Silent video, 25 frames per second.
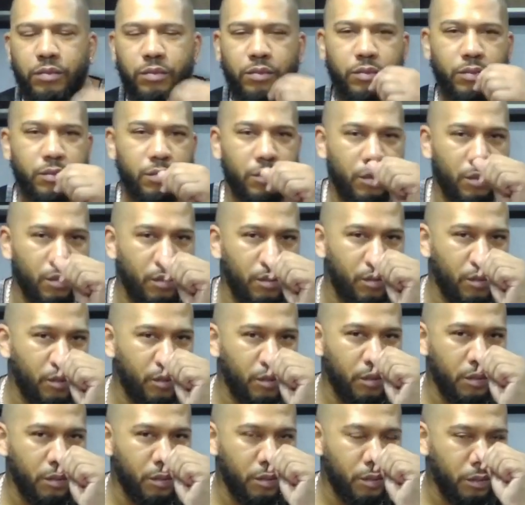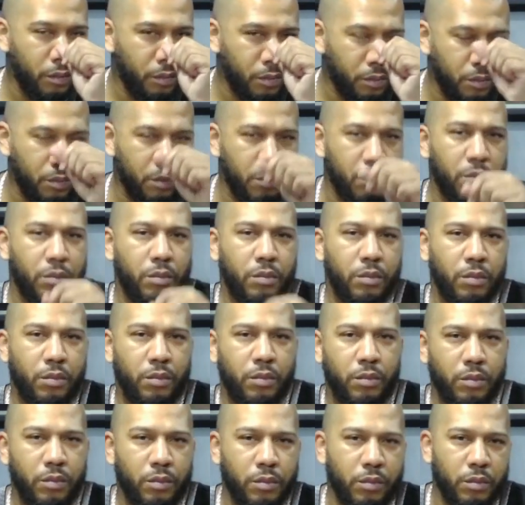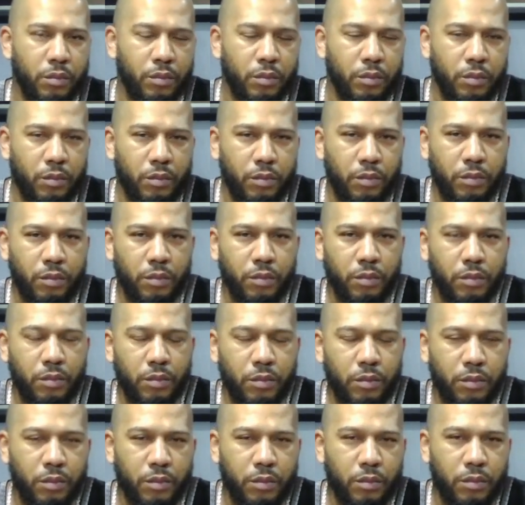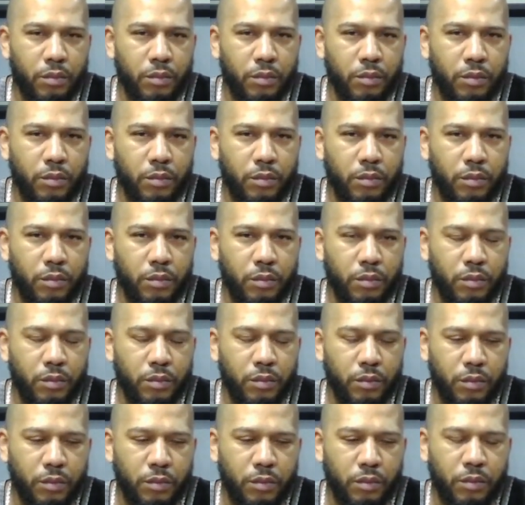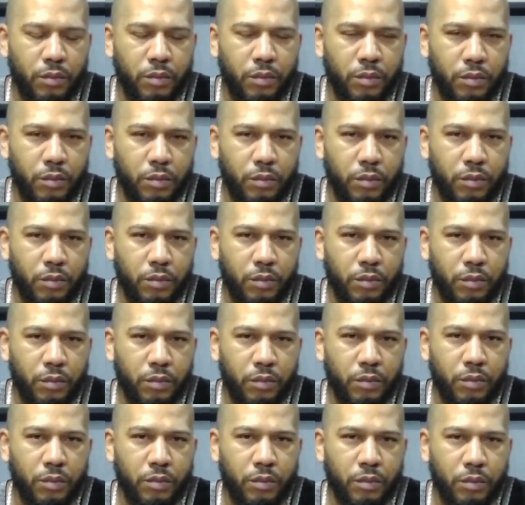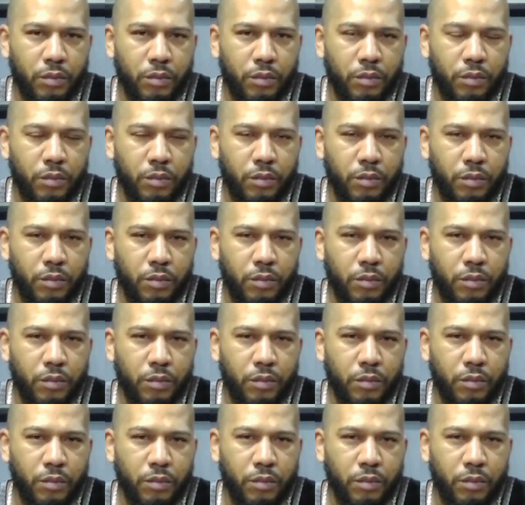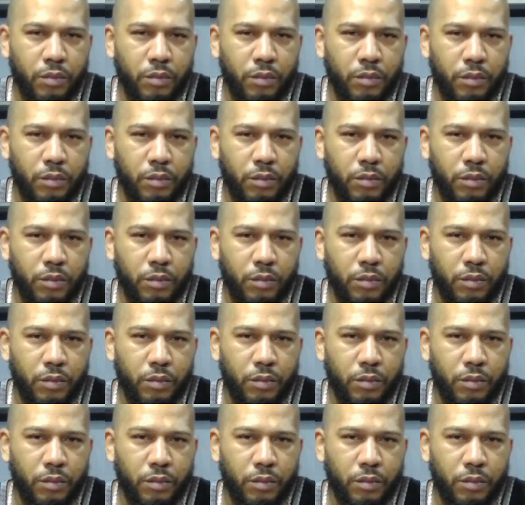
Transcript: This person isn't speaking.